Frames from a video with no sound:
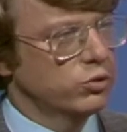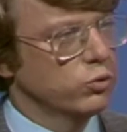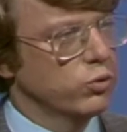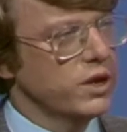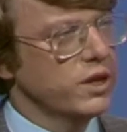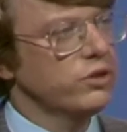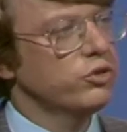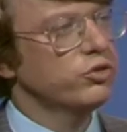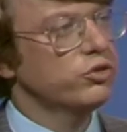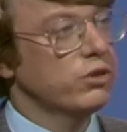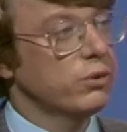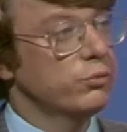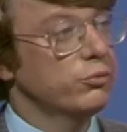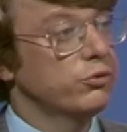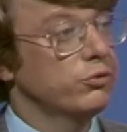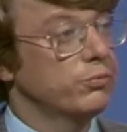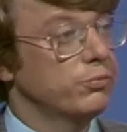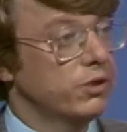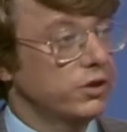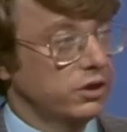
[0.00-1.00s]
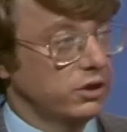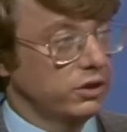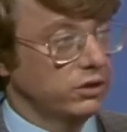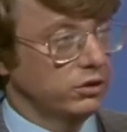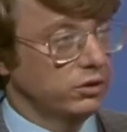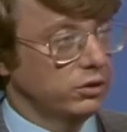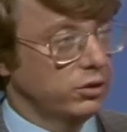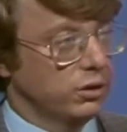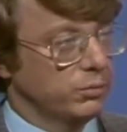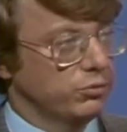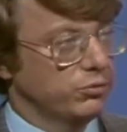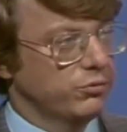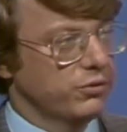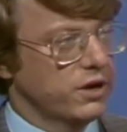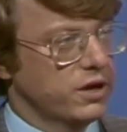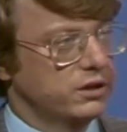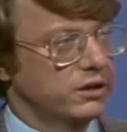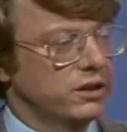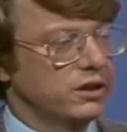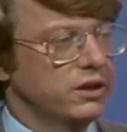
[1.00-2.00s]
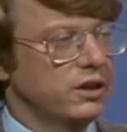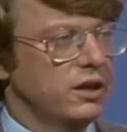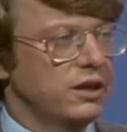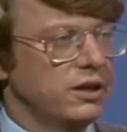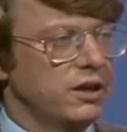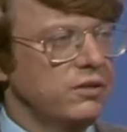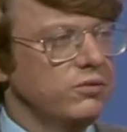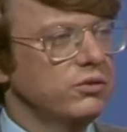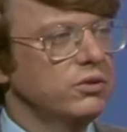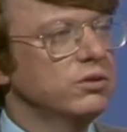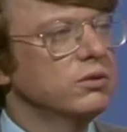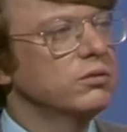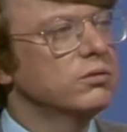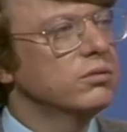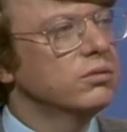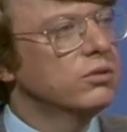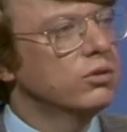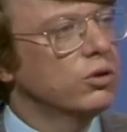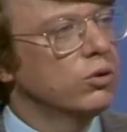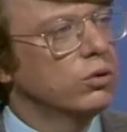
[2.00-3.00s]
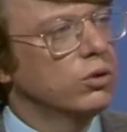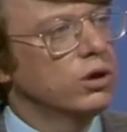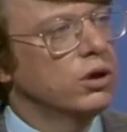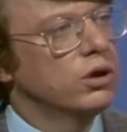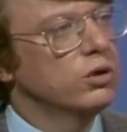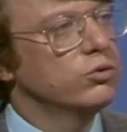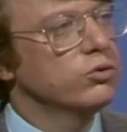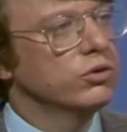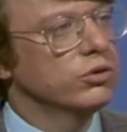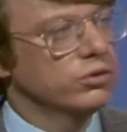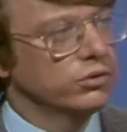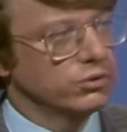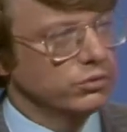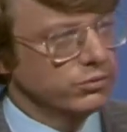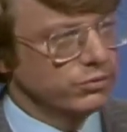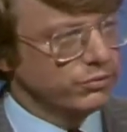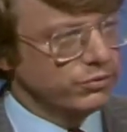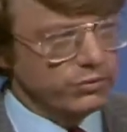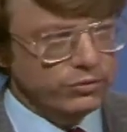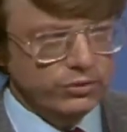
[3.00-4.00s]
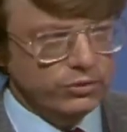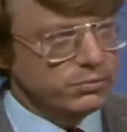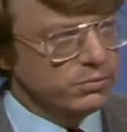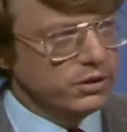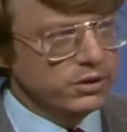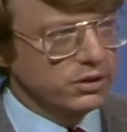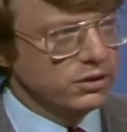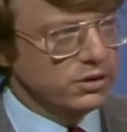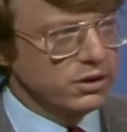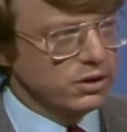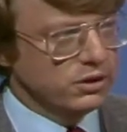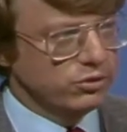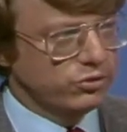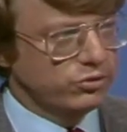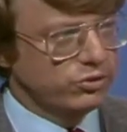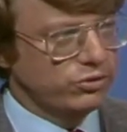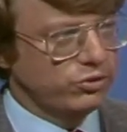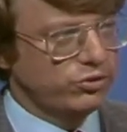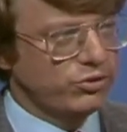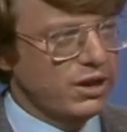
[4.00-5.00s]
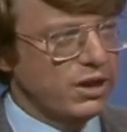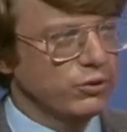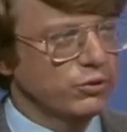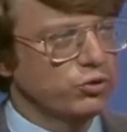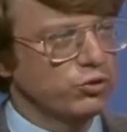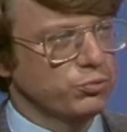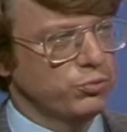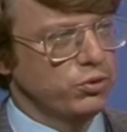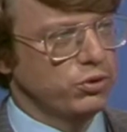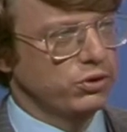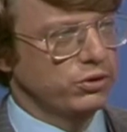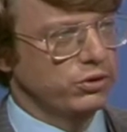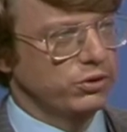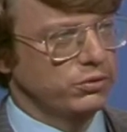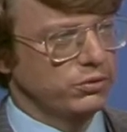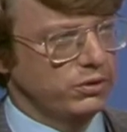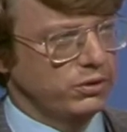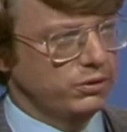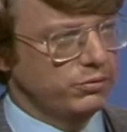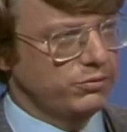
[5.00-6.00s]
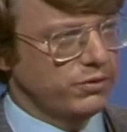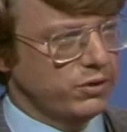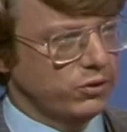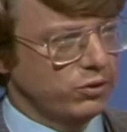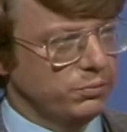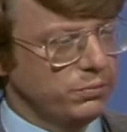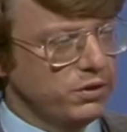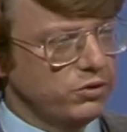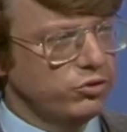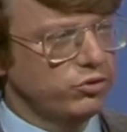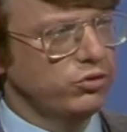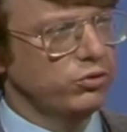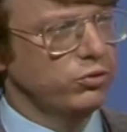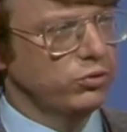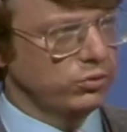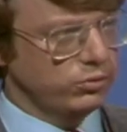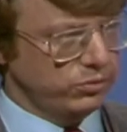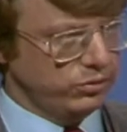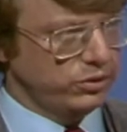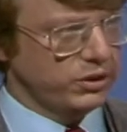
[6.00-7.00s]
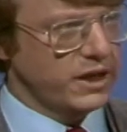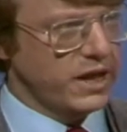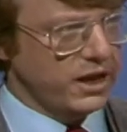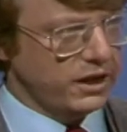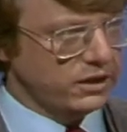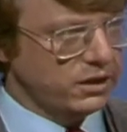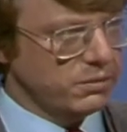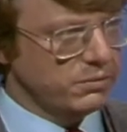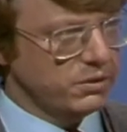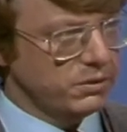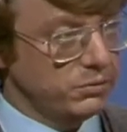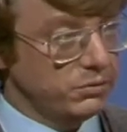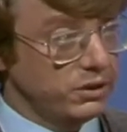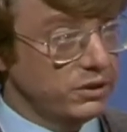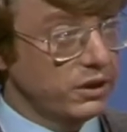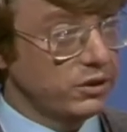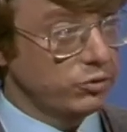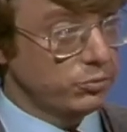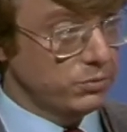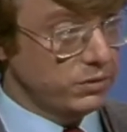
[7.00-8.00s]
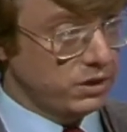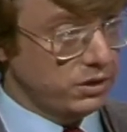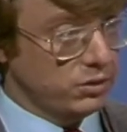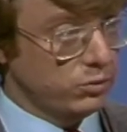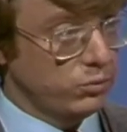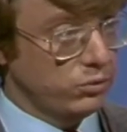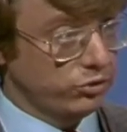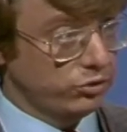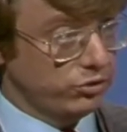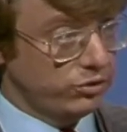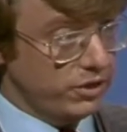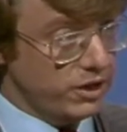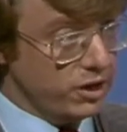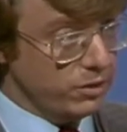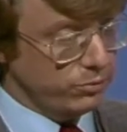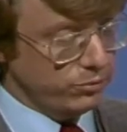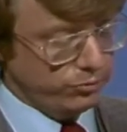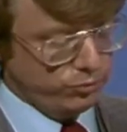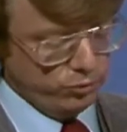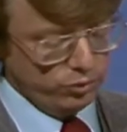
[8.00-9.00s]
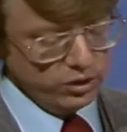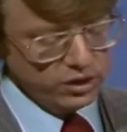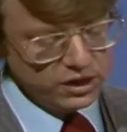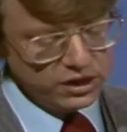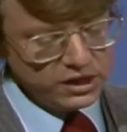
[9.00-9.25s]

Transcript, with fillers: great sums of money are provided, and, and even though $150 million sounds small in the, in the federal budget to the academic community, that's money that wasn't there before,